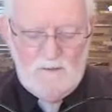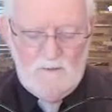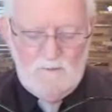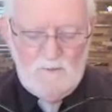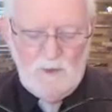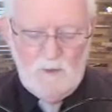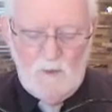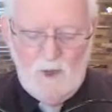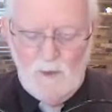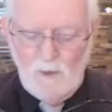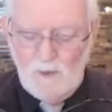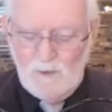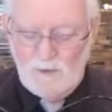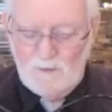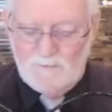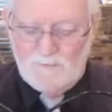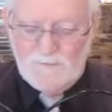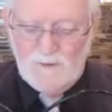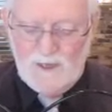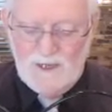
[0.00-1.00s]
But what we will
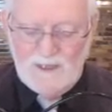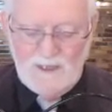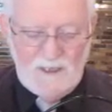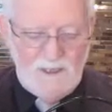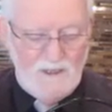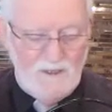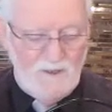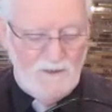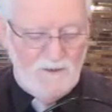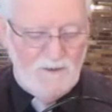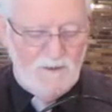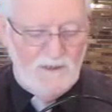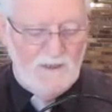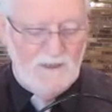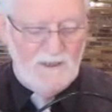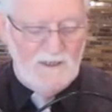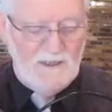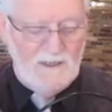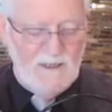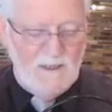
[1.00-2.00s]
find here
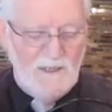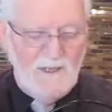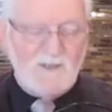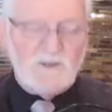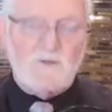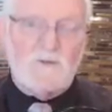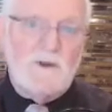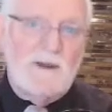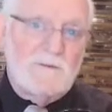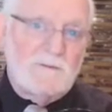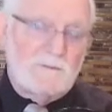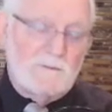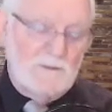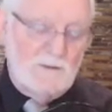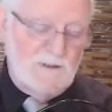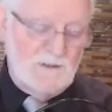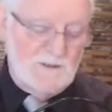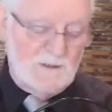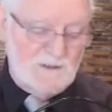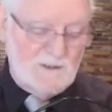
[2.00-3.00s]
in each
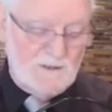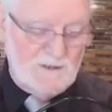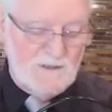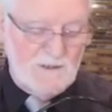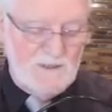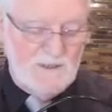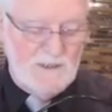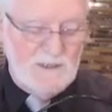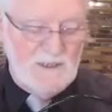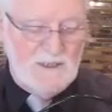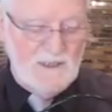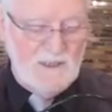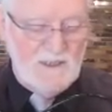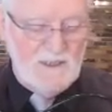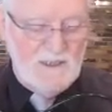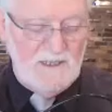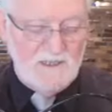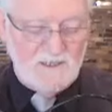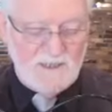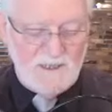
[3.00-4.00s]
reference
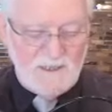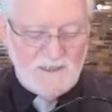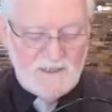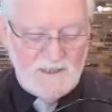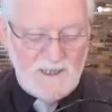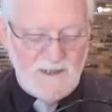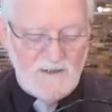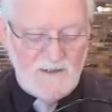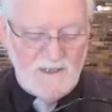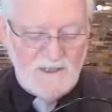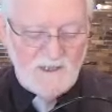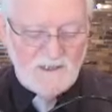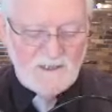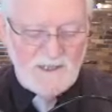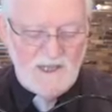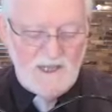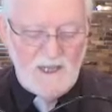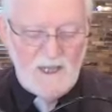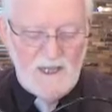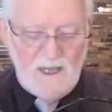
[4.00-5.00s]
is that there is
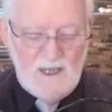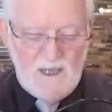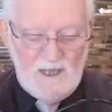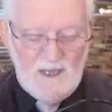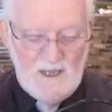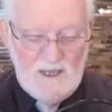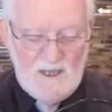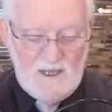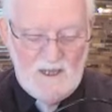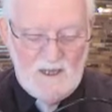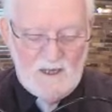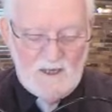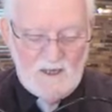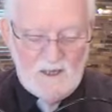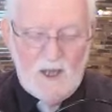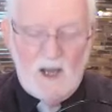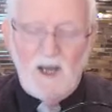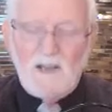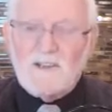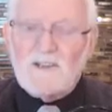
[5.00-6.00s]
a
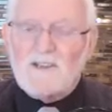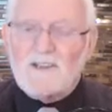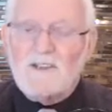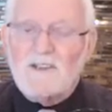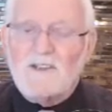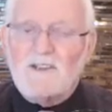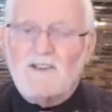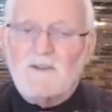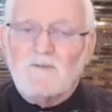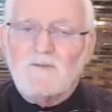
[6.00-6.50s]
constant